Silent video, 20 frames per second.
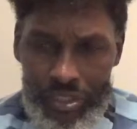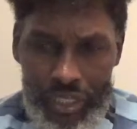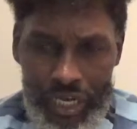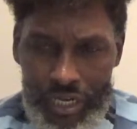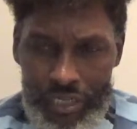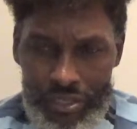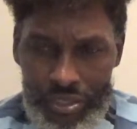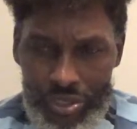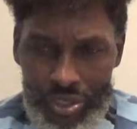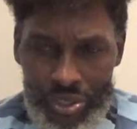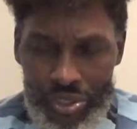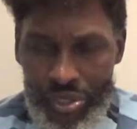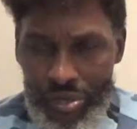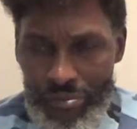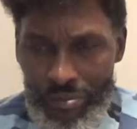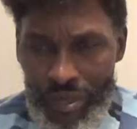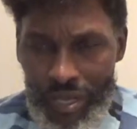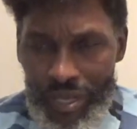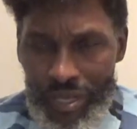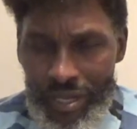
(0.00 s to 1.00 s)
Donald
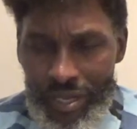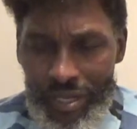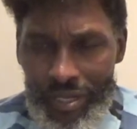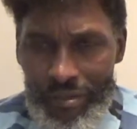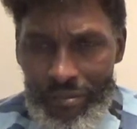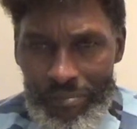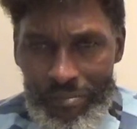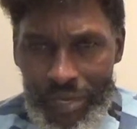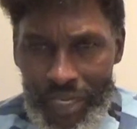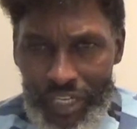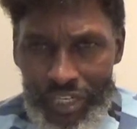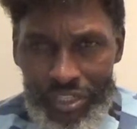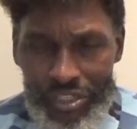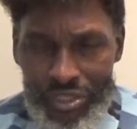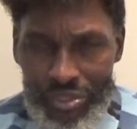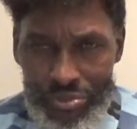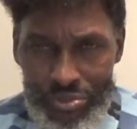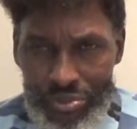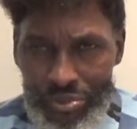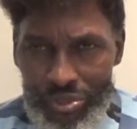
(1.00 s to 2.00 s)
Trump making
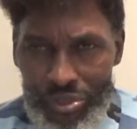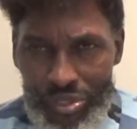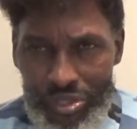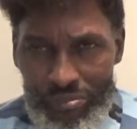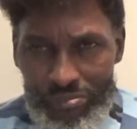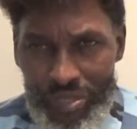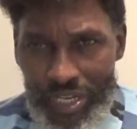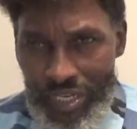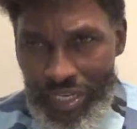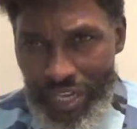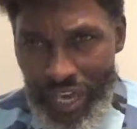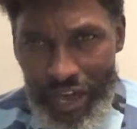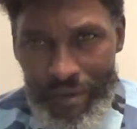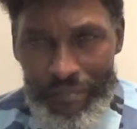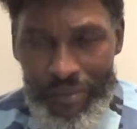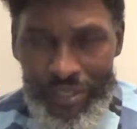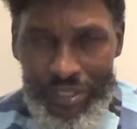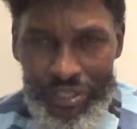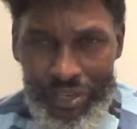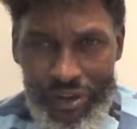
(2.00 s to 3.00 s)
Jerusalem the
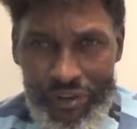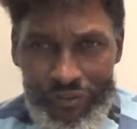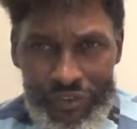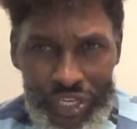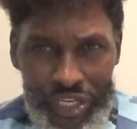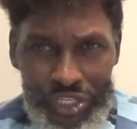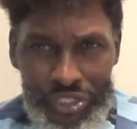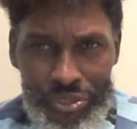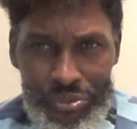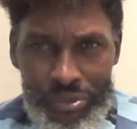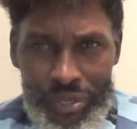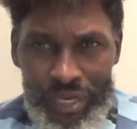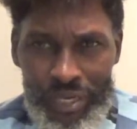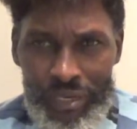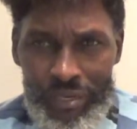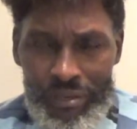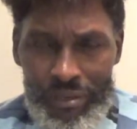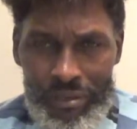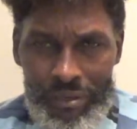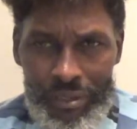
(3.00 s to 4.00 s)
capital of Israel,
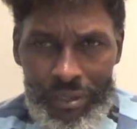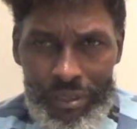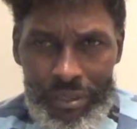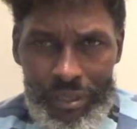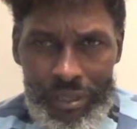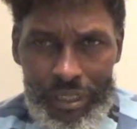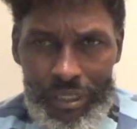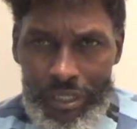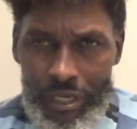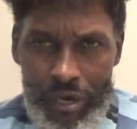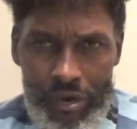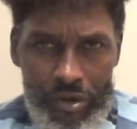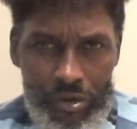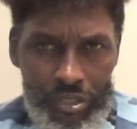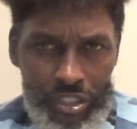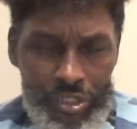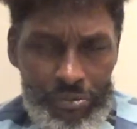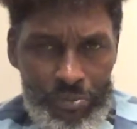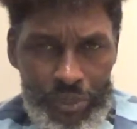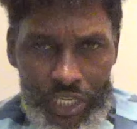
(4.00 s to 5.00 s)
and they're all
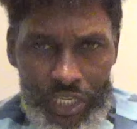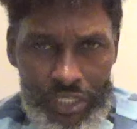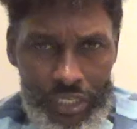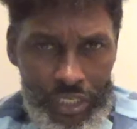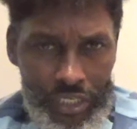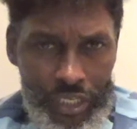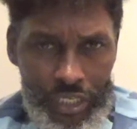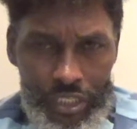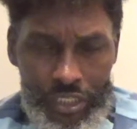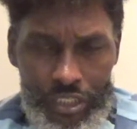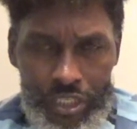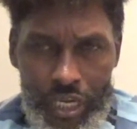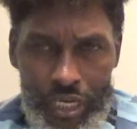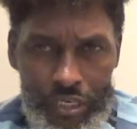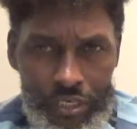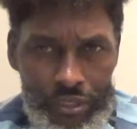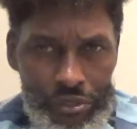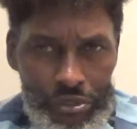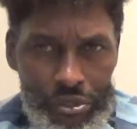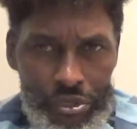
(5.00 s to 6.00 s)
speaking against
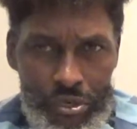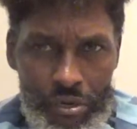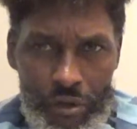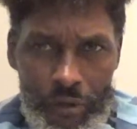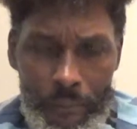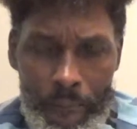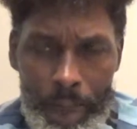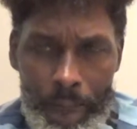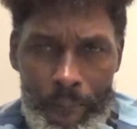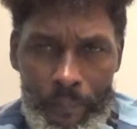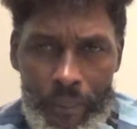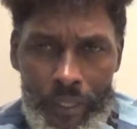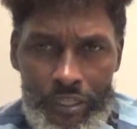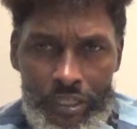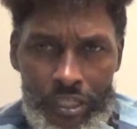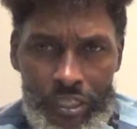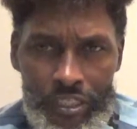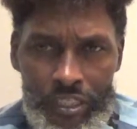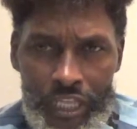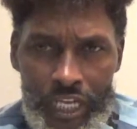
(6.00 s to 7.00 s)
Donald Trump.
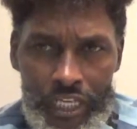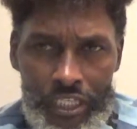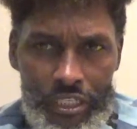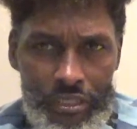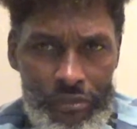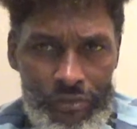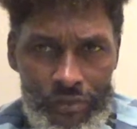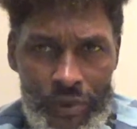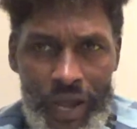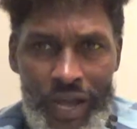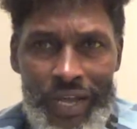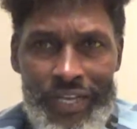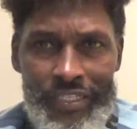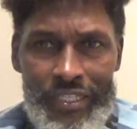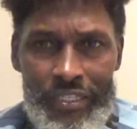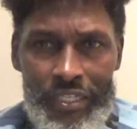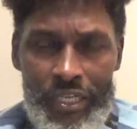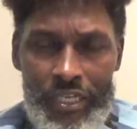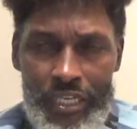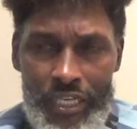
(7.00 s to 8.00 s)
See, nation
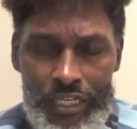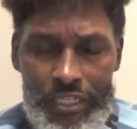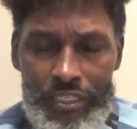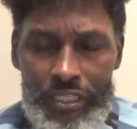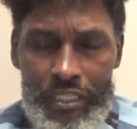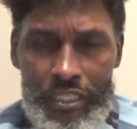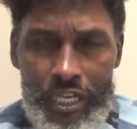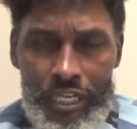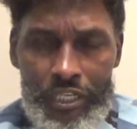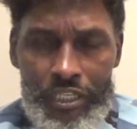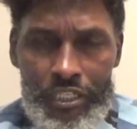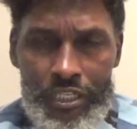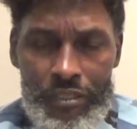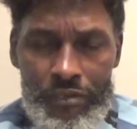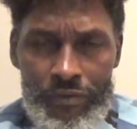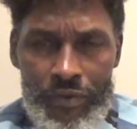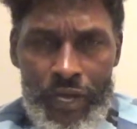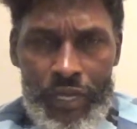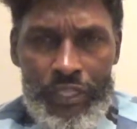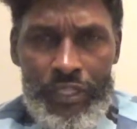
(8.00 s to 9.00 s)
rising against
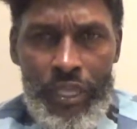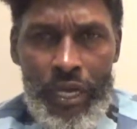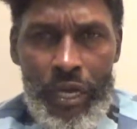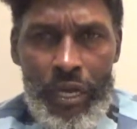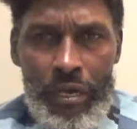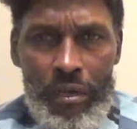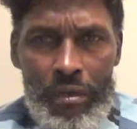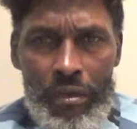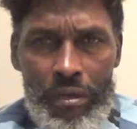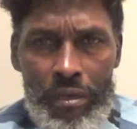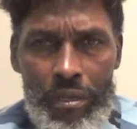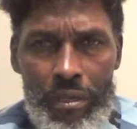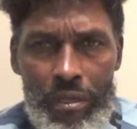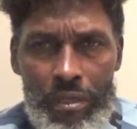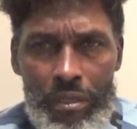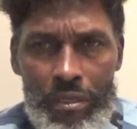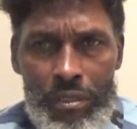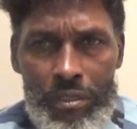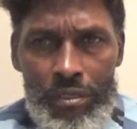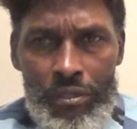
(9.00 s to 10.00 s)
nation right now.
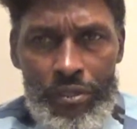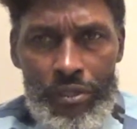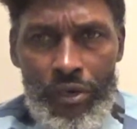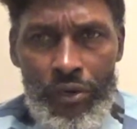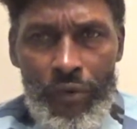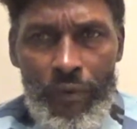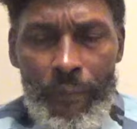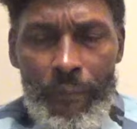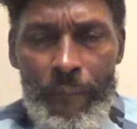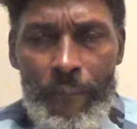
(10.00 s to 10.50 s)
You know,